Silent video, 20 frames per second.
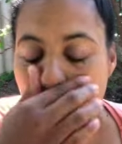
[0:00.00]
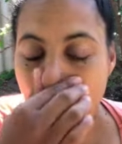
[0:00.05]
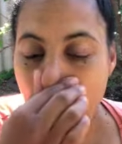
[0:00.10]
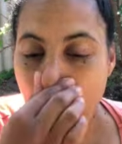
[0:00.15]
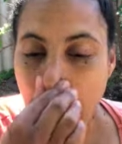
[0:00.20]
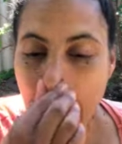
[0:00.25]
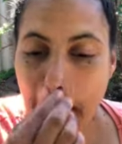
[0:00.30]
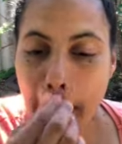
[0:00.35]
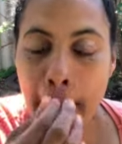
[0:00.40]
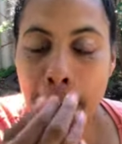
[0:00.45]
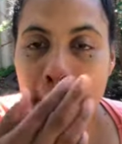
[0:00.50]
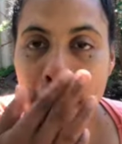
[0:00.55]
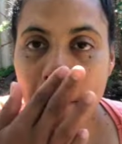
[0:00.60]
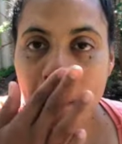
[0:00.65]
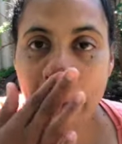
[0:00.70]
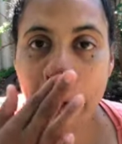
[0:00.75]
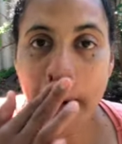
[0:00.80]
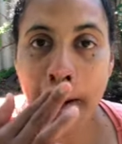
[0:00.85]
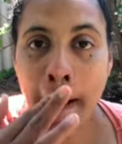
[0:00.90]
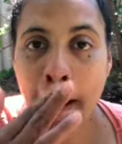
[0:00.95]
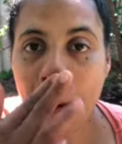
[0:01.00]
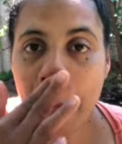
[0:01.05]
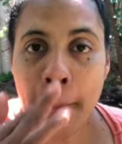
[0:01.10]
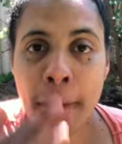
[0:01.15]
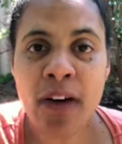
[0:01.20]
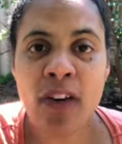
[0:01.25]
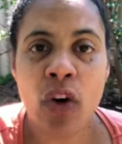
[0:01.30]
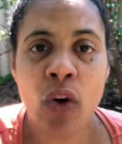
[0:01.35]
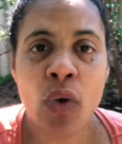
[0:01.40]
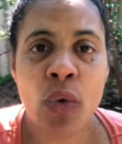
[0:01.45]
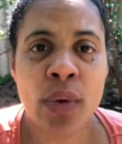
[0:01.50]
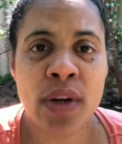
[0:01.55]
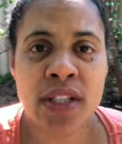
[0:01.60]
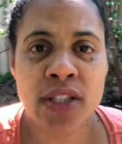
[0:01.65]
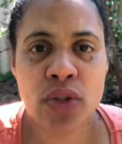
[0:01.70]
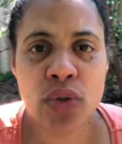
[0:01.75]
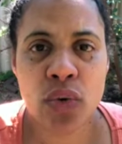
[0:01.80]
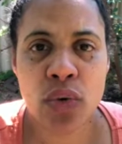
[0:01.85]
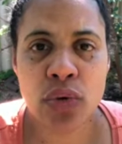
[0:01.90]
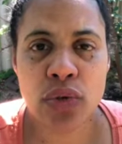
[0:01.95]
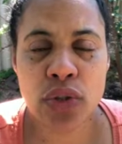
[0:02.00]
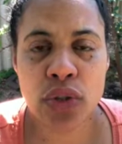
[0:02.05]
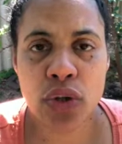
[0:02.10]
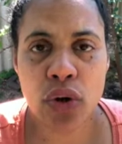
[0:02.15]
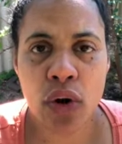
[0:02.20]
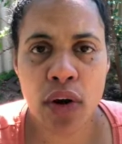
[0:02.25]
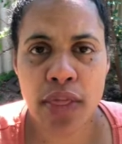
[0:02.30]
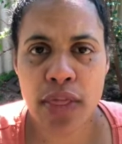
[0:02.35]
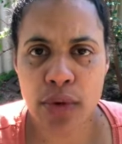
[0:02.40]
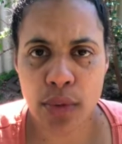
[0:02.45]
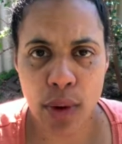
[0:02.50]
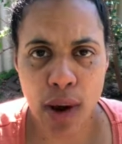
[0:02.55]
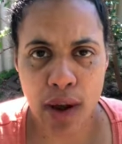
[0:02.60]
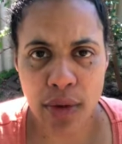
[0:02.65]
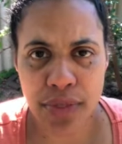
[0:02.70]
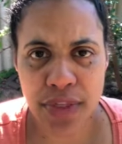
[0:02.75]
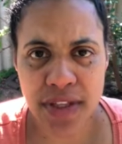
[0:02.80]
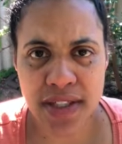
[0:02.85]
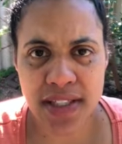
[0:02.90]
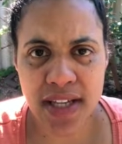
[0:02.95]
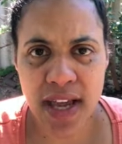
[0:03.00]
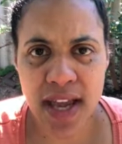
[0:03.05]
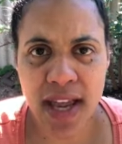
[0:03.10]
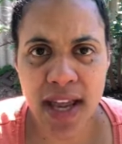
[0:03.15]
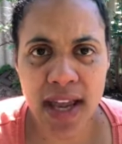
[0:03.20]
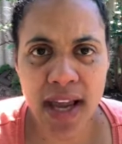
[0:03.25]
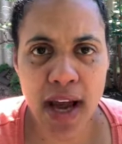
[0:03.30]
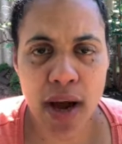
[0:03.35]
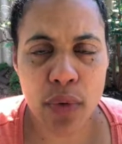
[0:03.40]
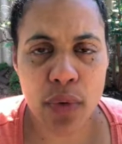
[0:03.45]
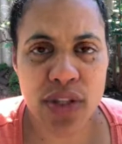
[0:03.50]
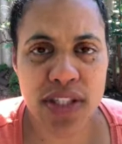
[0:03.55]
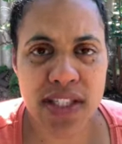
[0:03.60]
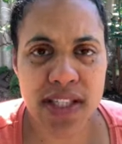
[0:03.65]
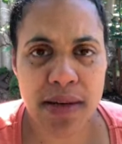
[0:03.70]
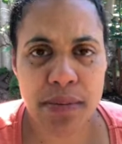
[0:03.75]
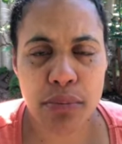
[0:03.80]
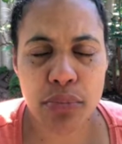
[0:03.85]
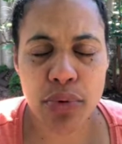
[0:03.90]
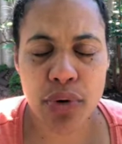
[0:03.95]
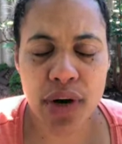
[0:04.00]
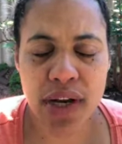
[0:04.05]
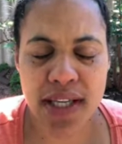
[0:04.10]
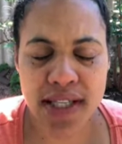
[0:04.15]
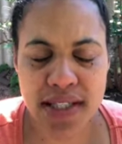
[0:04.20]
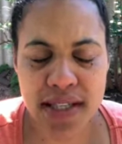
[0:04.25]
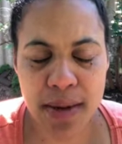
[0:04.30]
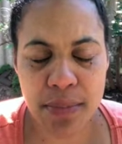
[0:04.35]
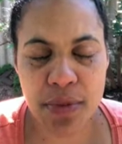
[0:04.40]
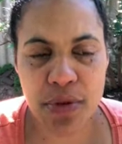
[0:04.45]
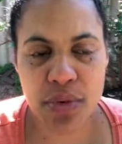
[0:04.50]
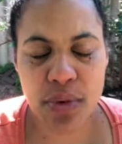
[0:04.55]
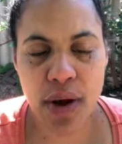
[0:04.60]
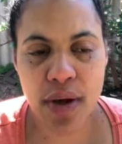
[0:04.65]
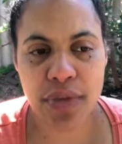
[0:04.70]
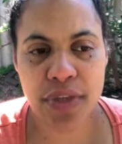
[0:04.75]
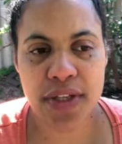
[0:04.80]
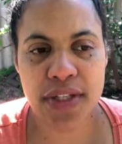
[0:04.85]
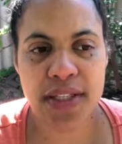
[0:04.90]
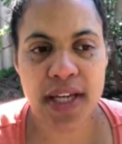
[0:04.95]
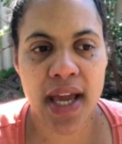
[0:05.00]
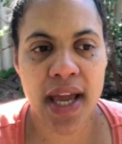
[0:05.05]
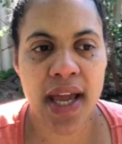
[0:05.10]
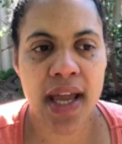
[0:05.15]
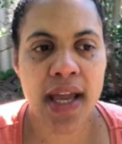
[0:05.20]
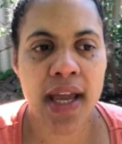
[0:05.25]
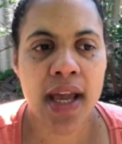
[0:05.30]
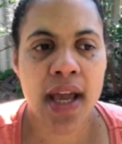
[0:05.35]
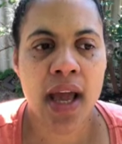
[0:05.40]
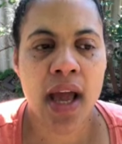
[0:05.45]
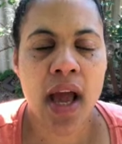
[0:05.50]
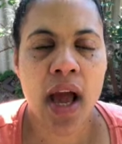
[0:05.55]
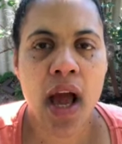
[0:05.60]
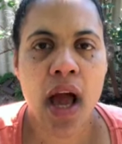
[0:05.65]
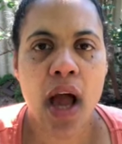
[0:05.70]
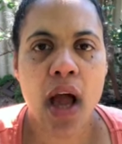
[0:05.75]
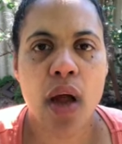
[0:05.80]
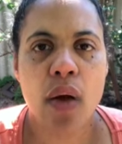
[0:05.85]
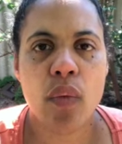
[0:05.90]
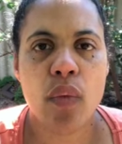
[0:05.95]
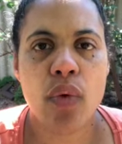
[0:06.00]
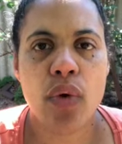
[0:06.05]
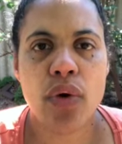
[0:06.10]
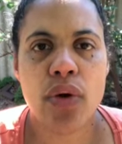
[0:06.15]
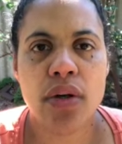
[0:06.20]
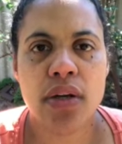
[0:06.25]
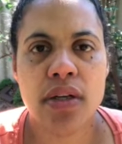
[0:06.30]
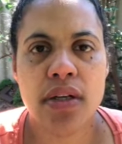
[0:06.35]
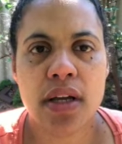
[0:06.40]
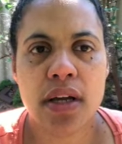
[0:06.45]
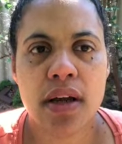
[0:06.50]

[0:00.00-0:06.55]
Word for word: Um, I would always talk to God throughout the day. I would send prayers up throughout the day. I would